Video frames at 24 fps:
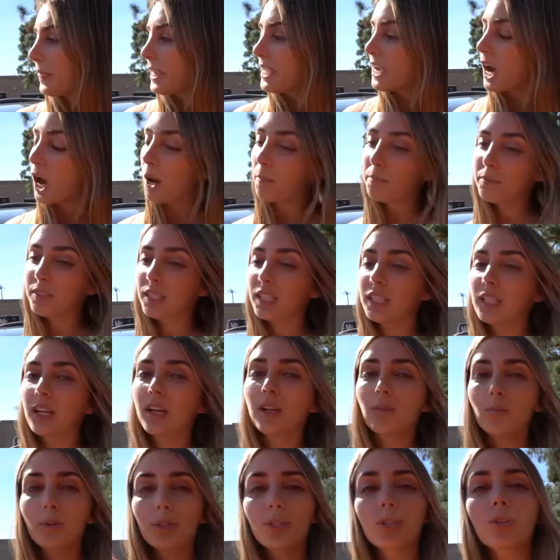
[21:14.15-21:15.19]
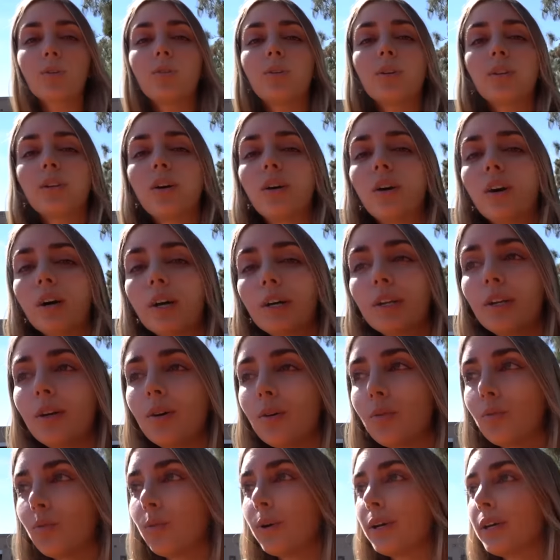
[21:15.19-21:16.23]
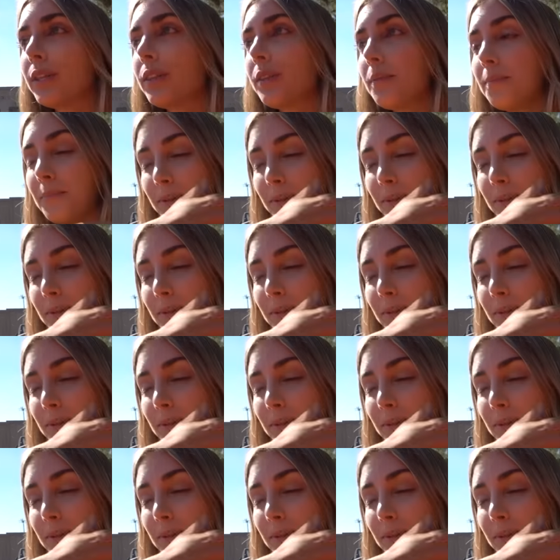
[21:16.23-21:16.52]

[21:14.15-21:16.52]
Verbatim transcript: The update on what's going on with